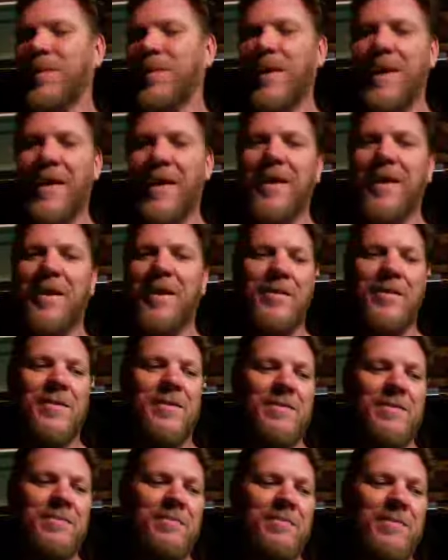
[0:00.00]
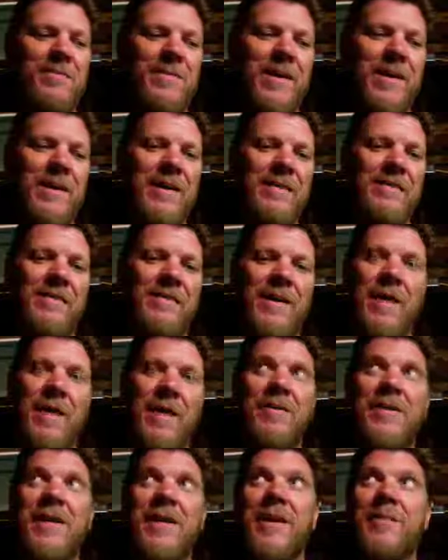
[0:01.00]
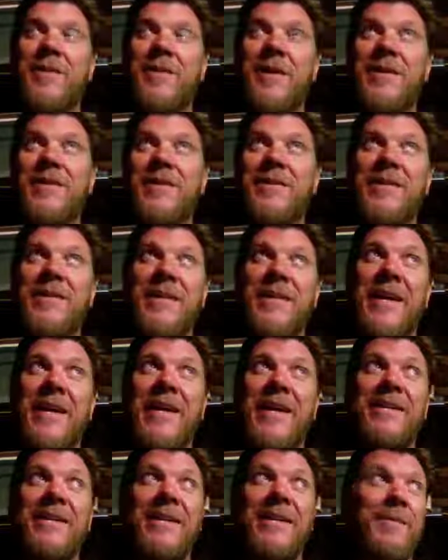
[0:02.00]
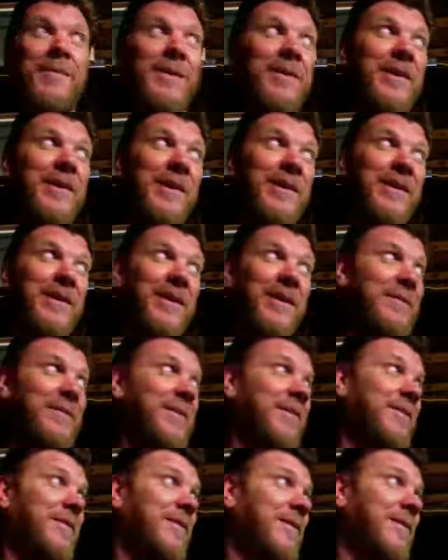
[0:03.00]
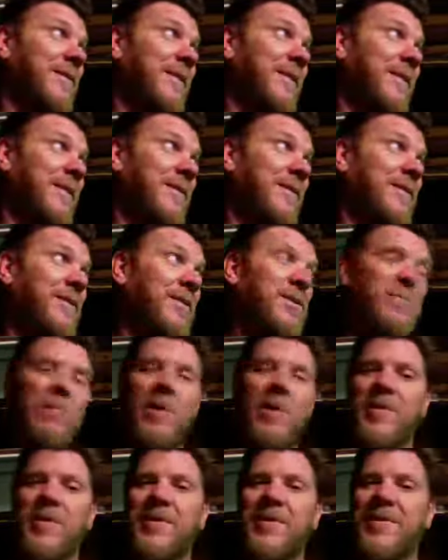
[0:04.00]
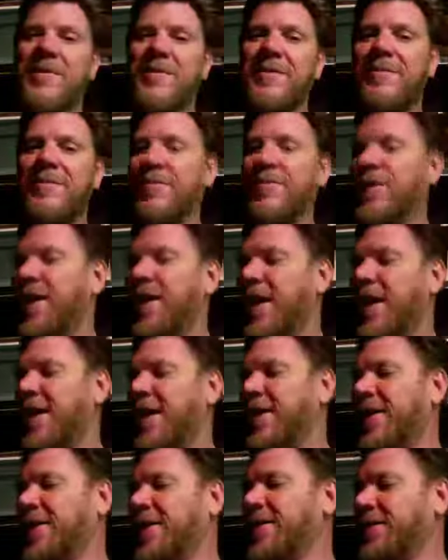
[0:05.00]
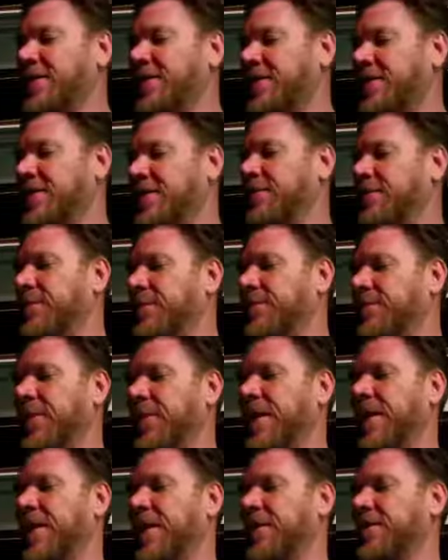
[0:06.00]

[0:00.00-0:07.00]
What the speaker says: And every time I say anything about 9/11, the sparks seem to fly.